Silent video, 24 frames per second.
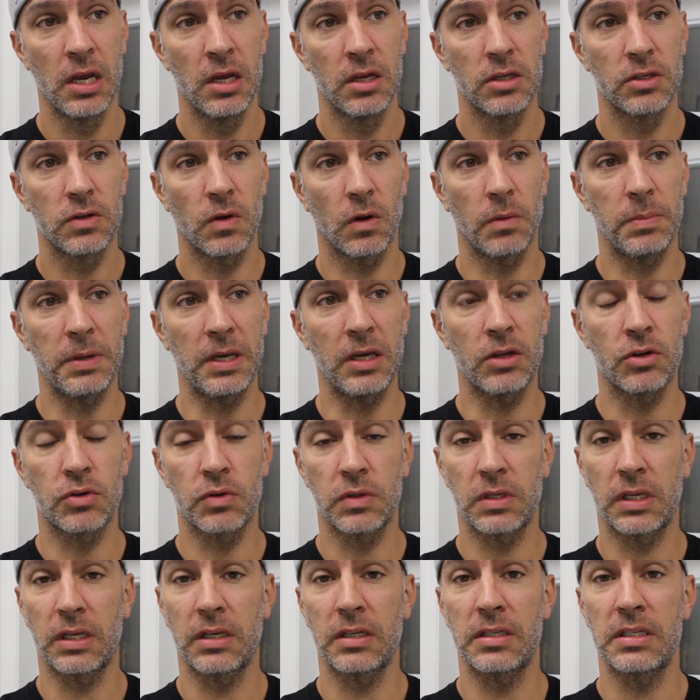So it'll be
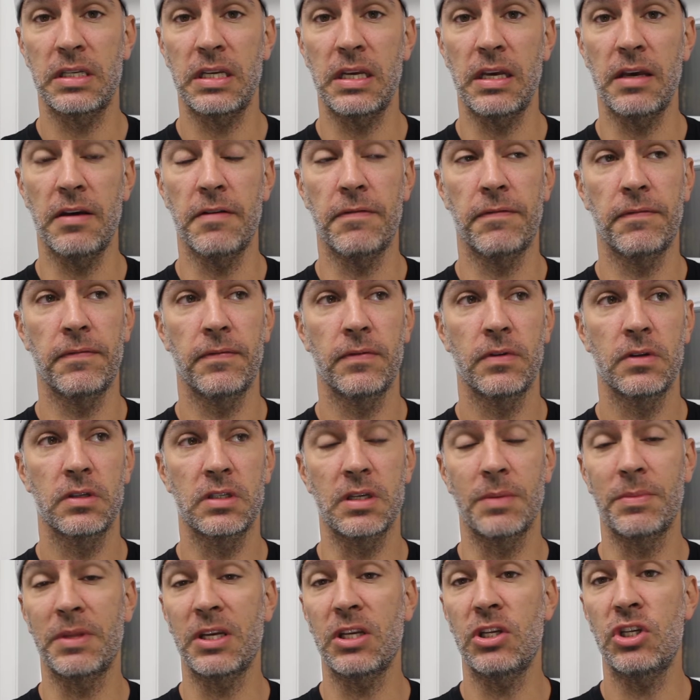interesting to see if
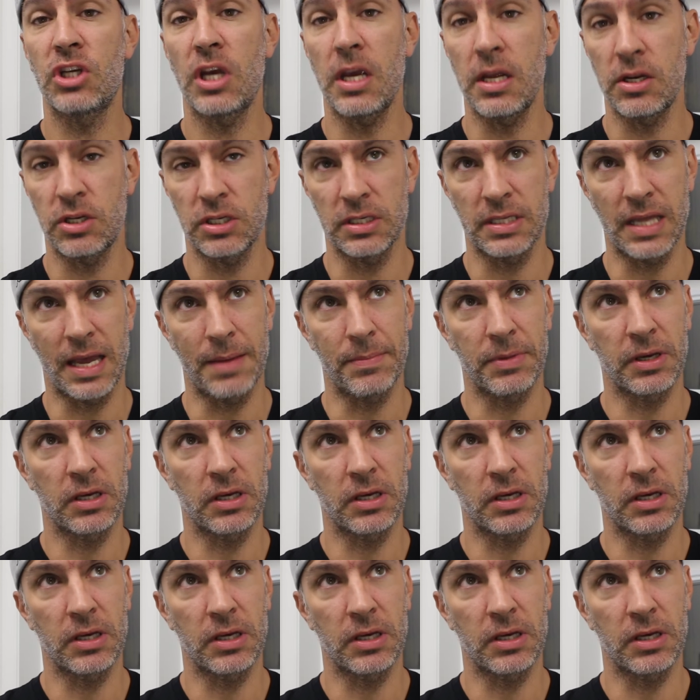something changes that,